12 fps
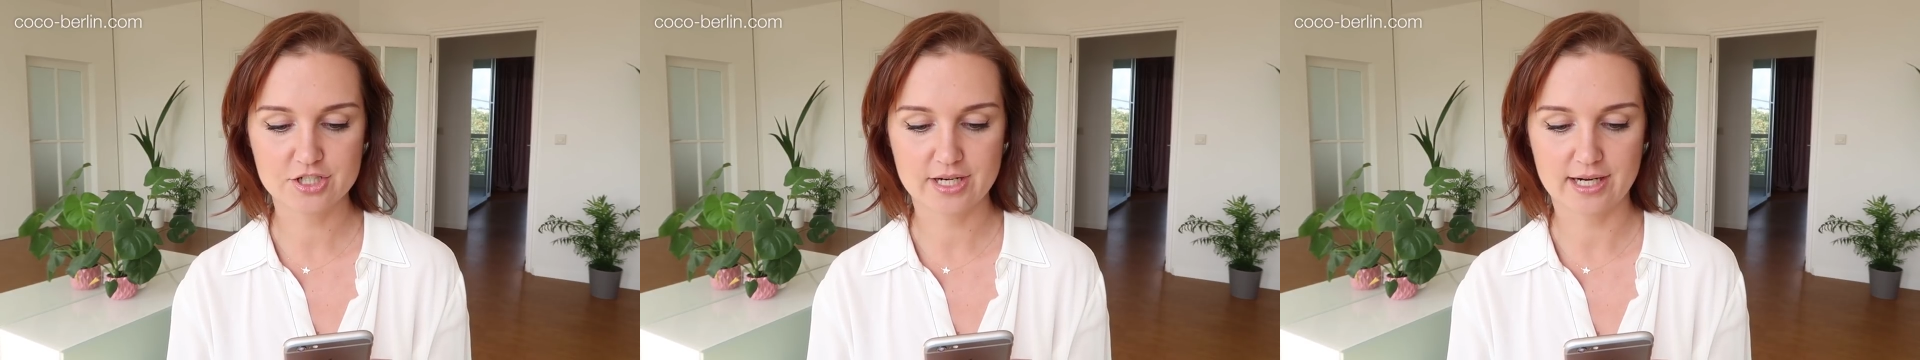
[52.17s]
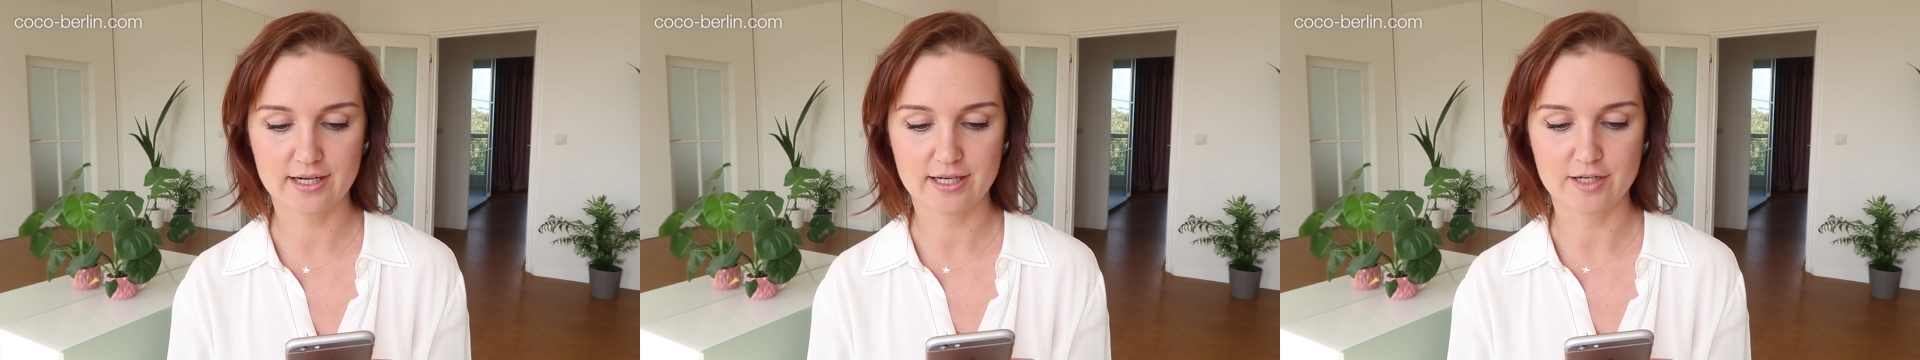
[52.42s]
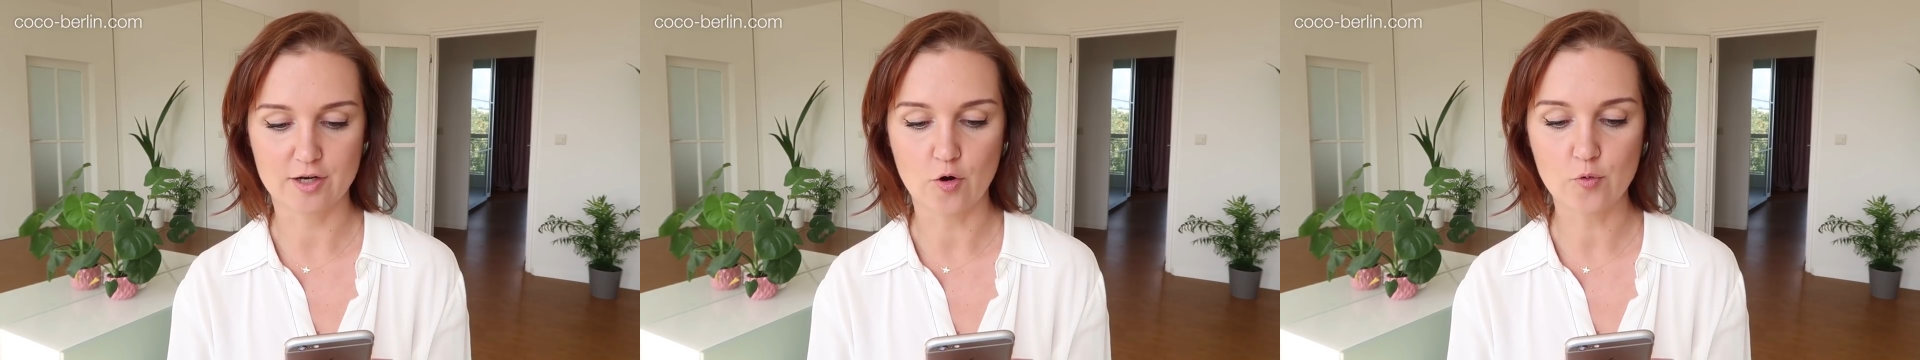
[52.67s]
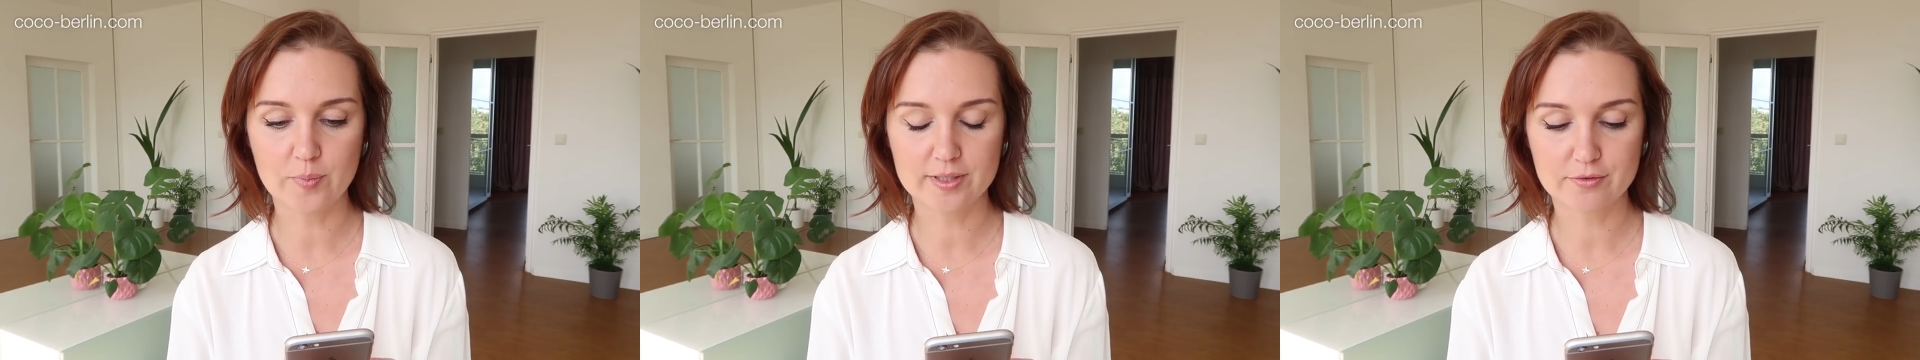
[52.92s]
share an
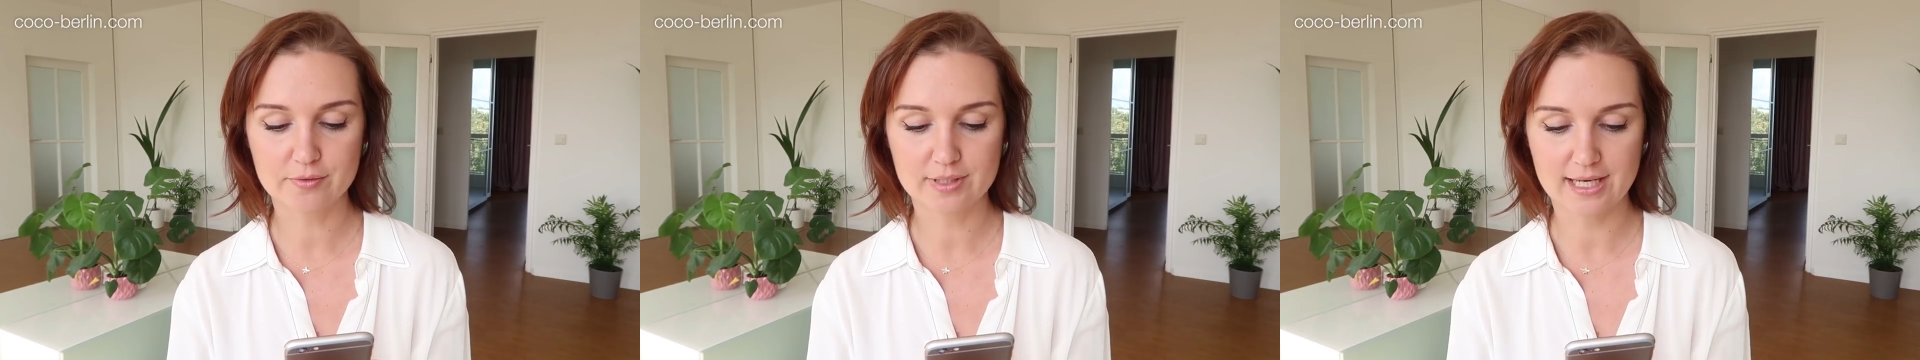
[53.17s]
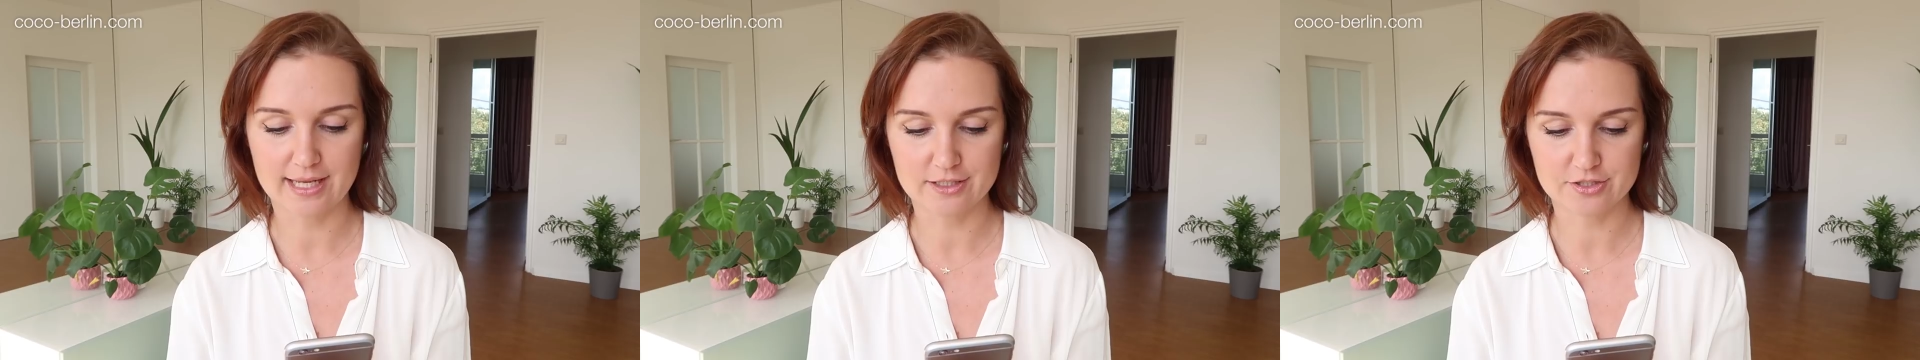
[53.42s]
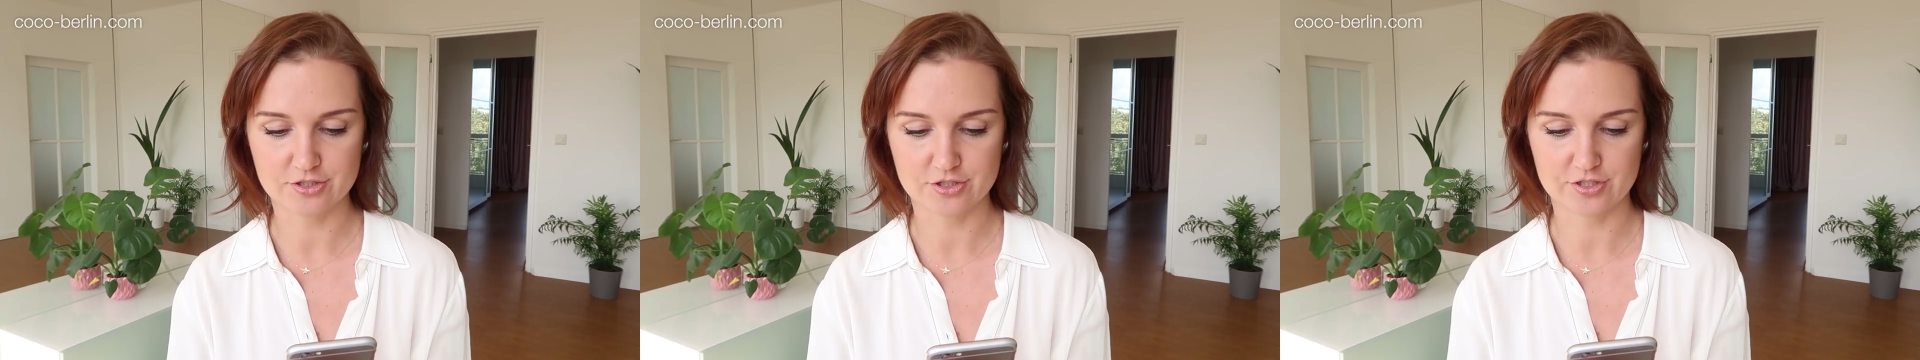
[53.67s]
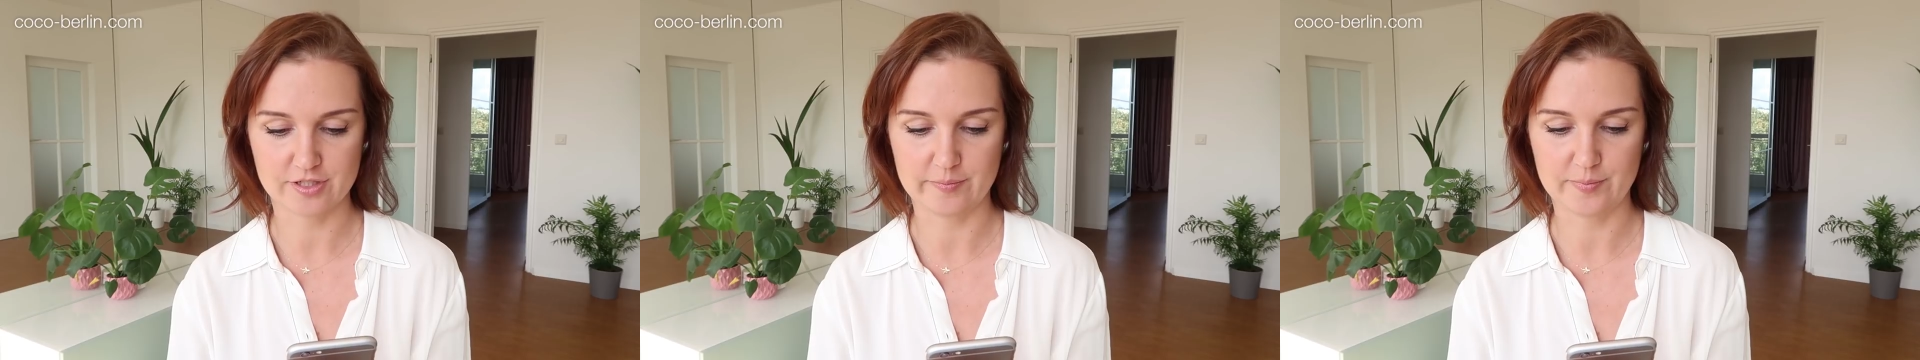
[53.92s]
open
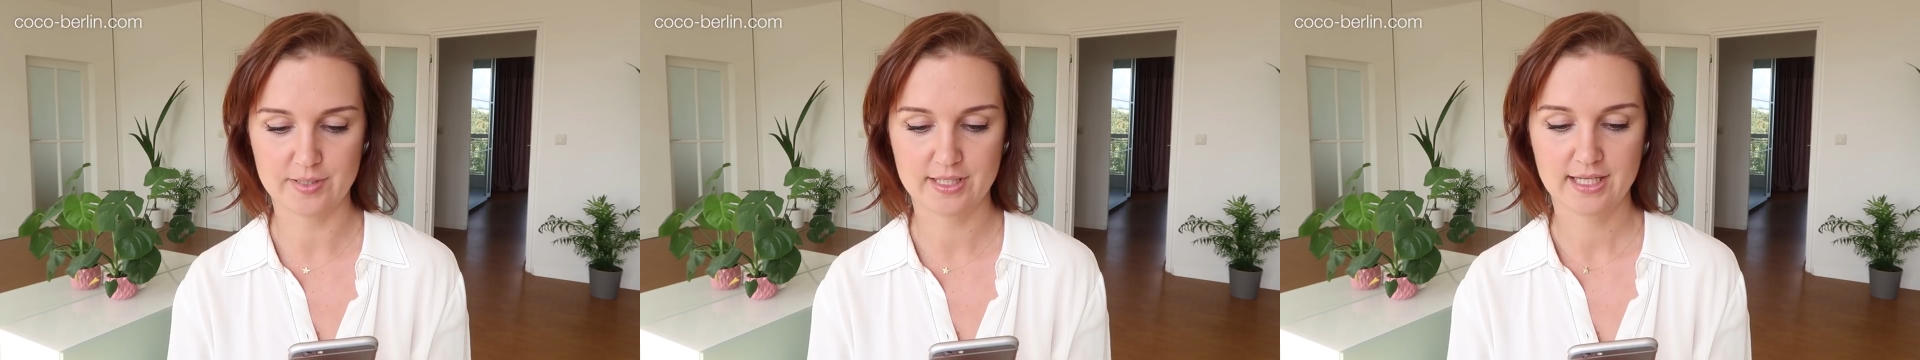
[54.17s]
relationship.